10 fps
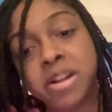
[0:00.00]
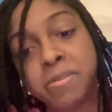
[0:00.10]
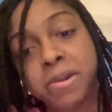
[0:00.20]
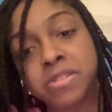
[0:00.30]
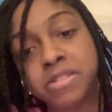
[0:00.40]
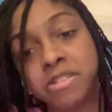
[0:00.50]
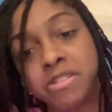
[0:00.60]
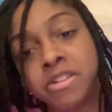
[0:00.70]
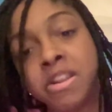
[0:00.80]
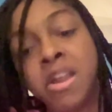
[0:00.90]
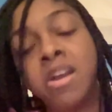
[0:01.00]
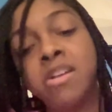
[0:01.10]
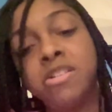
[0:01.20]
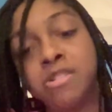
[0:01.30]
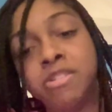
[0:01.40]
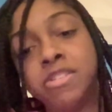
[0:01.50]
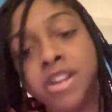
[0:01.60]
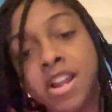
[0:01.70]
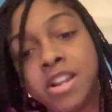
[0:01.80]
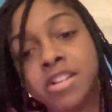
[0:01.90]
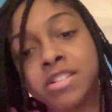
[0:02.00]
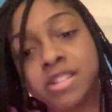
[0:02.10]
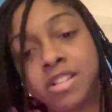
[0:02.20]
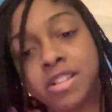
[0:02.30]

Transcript: our posterity, do ordain this,